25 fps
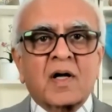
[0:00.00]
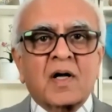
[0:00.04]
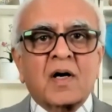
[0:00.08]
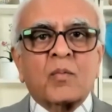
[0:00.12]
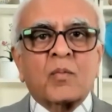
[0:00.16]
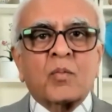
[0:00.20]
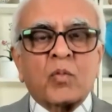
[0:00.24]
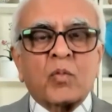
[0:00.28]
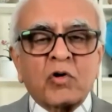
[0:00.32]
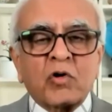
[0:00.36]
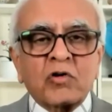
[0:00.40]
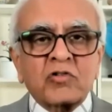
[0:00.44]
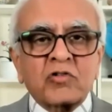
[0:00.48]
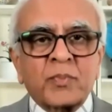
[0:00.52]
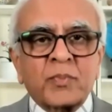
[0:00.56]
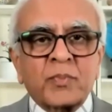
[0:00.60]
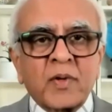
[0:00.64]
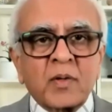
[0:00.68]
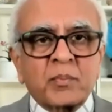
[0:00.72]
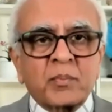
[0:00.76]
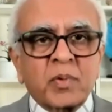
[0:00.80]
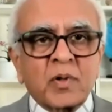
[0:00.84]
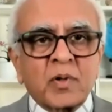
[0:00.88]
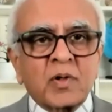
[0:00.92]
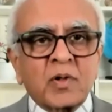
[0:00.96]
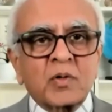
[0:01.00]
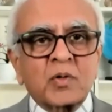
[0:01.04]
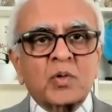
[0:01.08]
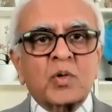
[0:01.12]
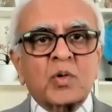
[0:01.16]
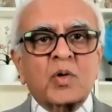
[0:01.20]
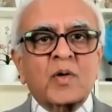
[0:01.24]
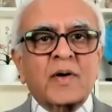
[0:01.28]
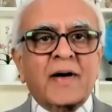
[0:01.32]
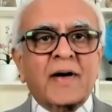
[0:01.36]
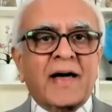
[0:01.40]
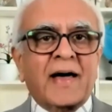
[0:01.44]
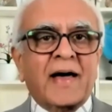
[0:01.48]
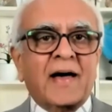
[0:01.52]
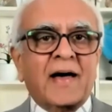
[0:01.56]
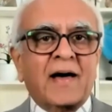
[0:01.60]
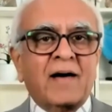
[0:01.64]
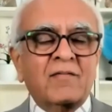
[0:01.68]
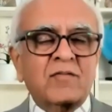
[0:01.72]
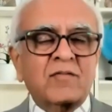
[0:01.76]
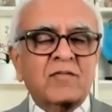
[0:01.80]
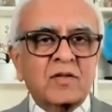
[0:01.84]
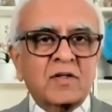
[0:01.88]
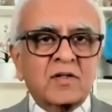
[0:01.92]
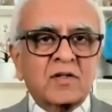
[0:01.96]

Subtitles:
Most people who have